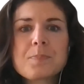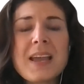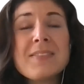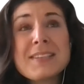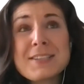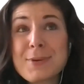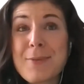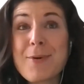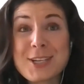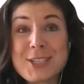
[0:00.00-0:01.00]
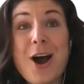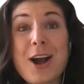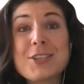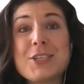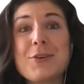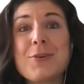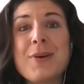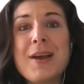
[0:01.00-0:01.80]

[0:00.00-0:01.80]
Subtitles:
And this is what I want to talk to you